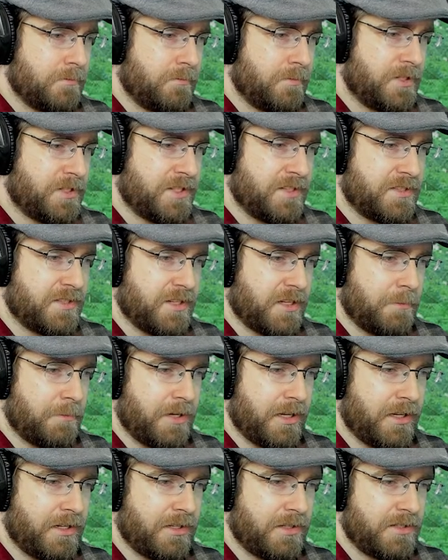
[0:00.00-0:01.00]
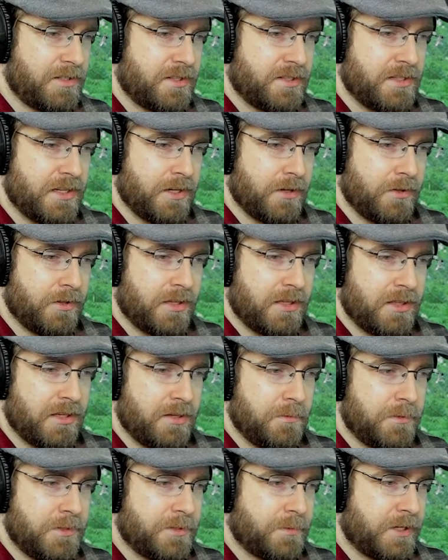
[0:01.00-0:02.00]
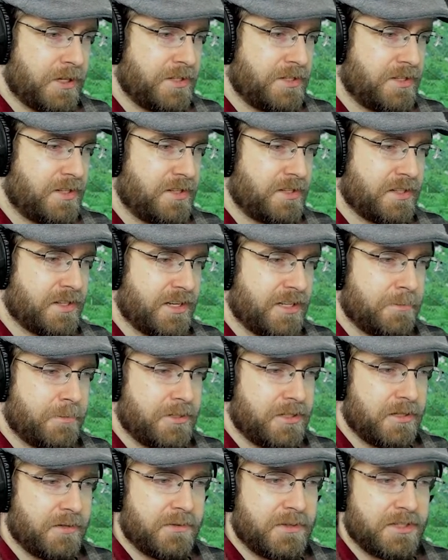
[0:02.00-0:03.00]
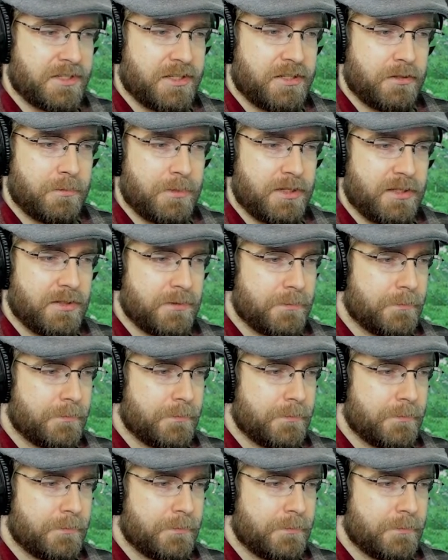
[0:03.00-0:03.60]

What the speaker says: But since I'm heading to the south, I thought it was wise to disguise myself as a human.